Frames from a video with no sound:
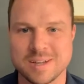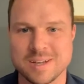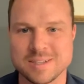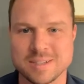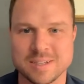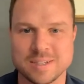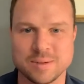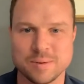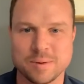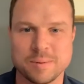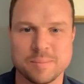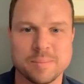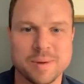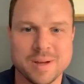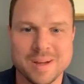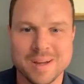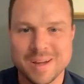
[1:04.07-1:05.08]
I do them,
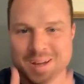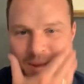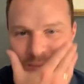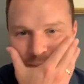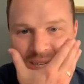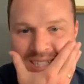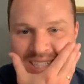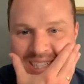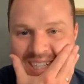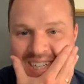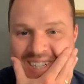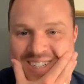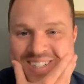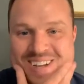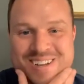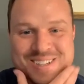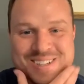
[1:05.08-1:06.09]
and my skin's
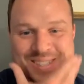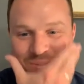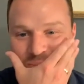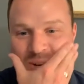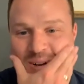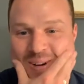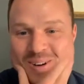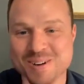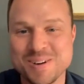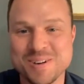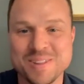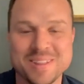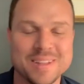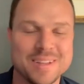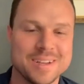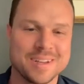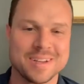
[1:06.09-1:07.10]
all smooth.
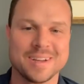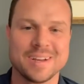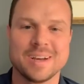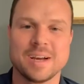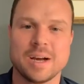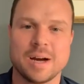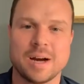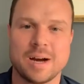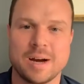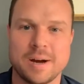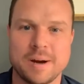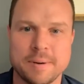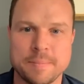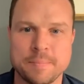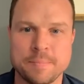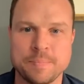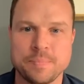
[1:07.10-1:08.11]

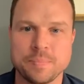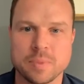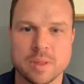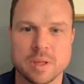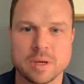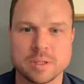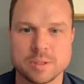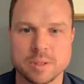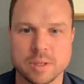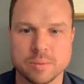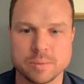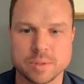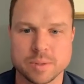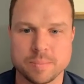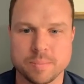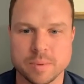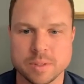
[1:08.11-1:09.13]
Um, it was
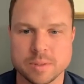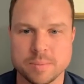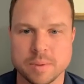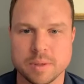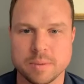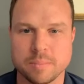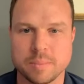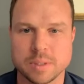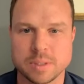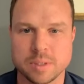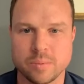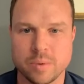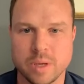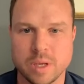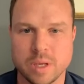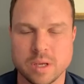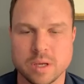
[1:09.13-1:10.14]
a, it's been a busy
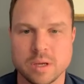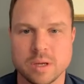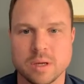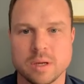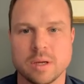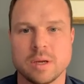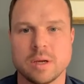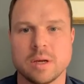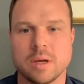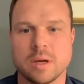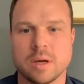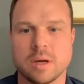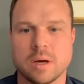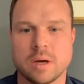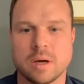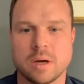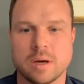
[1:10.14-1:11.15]
week.
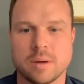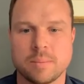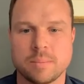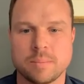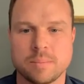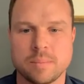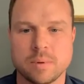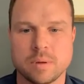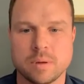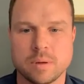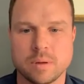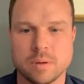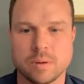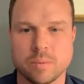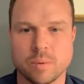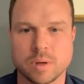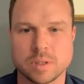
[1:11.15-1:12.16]
Um,
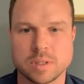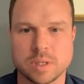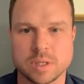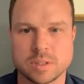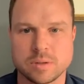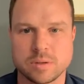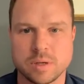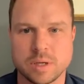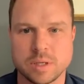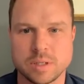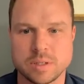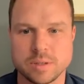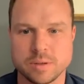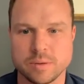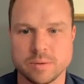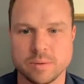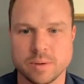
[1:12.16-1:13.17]
worked yesterday
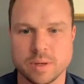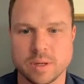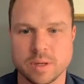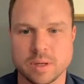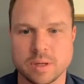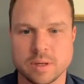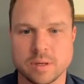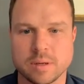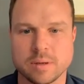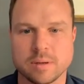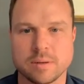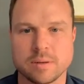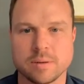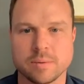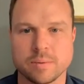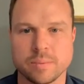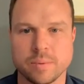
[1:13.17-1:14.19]
too, and
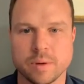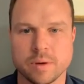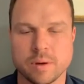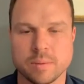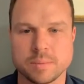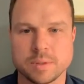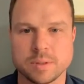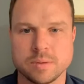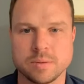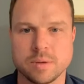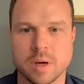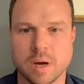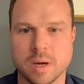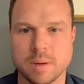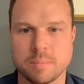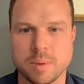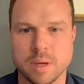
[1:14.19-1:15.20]
we are up to
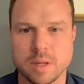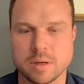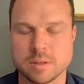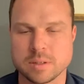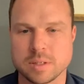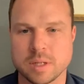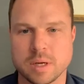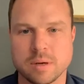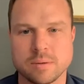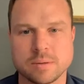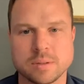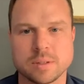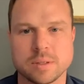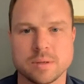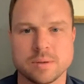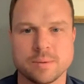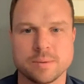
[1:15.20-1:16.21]
nine painters now.
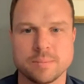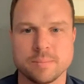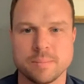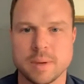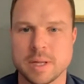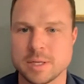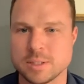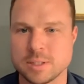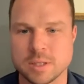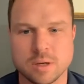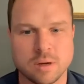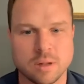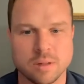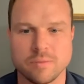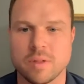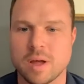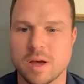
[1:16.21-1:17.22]
So managing all
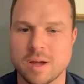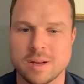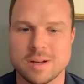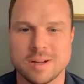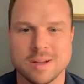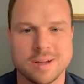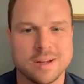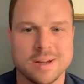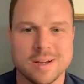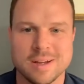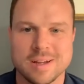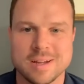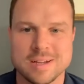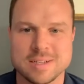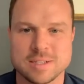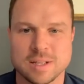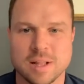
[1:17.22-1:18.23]
of that
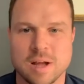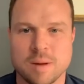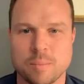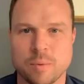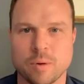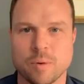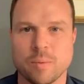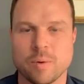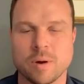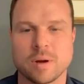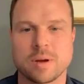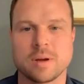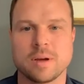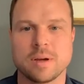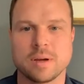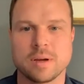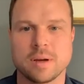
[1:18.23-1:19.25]
is a lot more work,
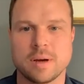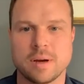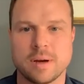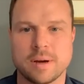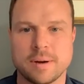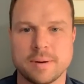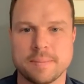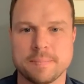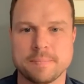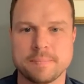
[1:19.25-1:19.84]
um,